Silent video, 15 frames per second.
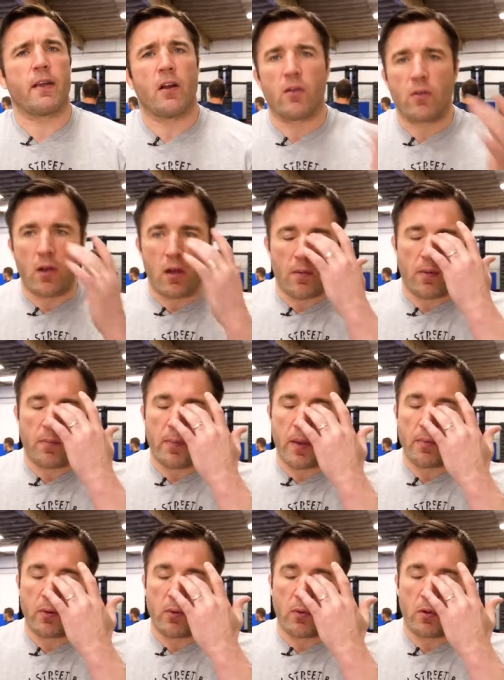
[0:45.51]
You know,
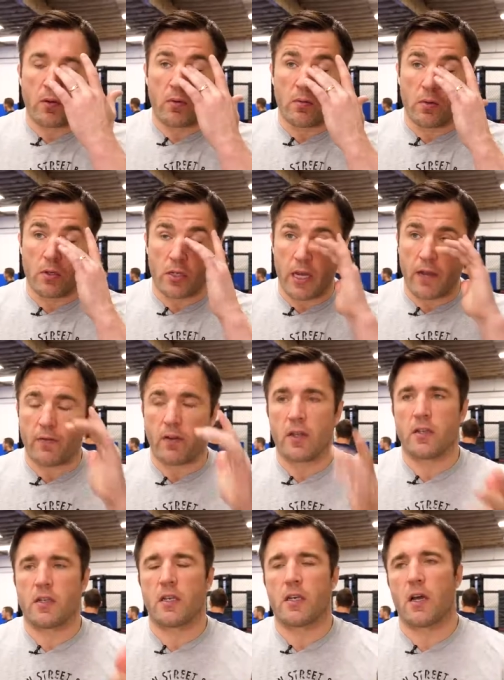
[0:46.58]
people will, will say after
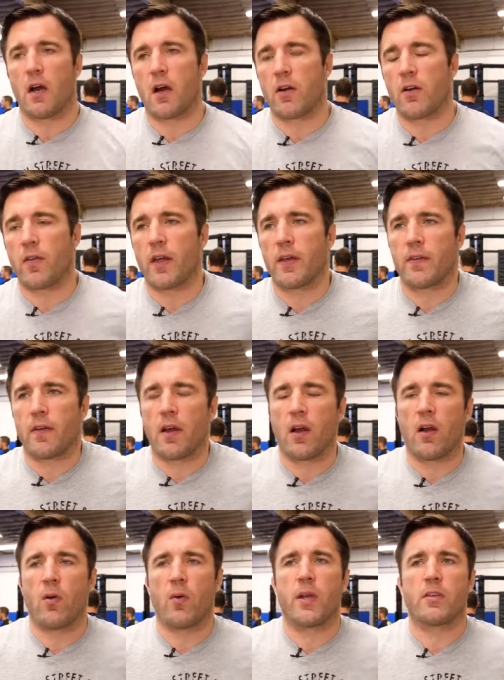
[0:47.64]
they see Conor that, uh,
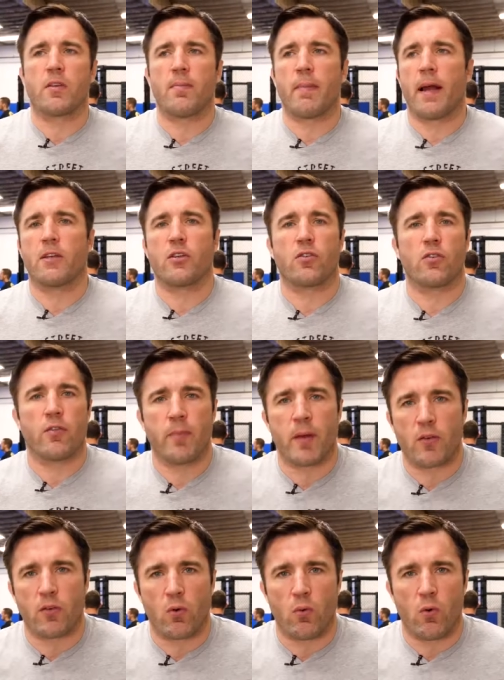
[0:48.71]
oh, he's a master of
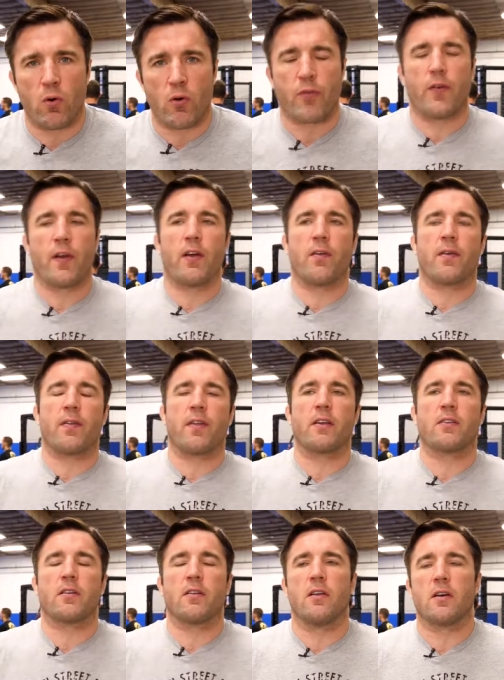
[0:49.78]
mental warfare and
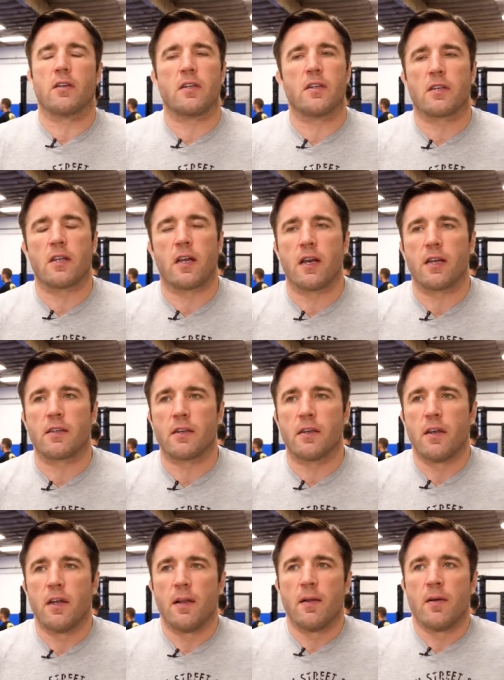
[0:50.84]
things along these lines,
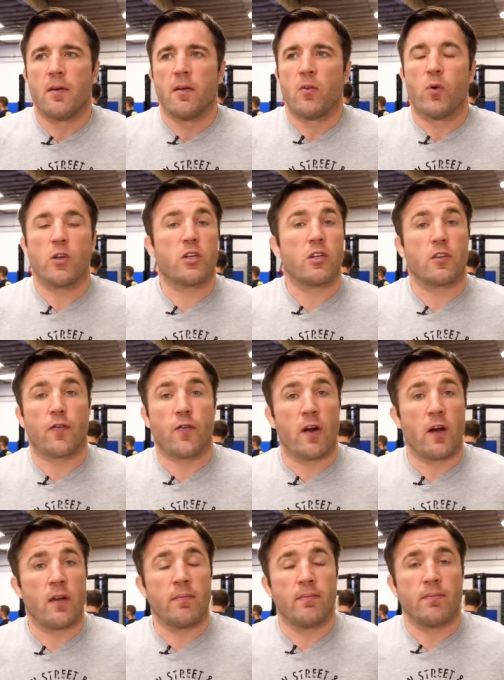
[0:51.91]
which is
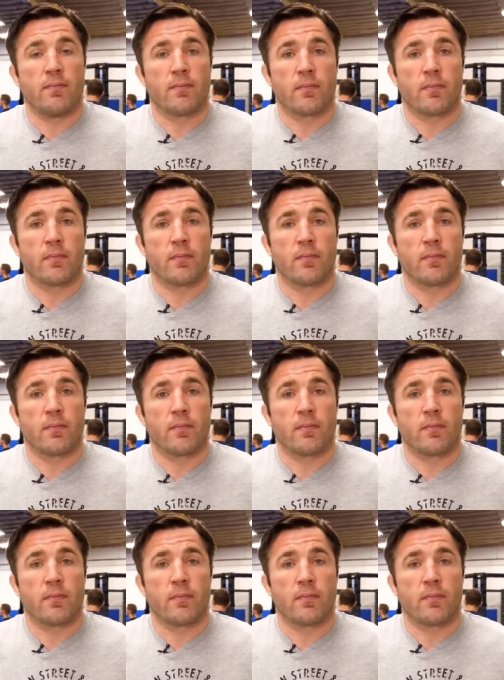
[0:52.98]
fun.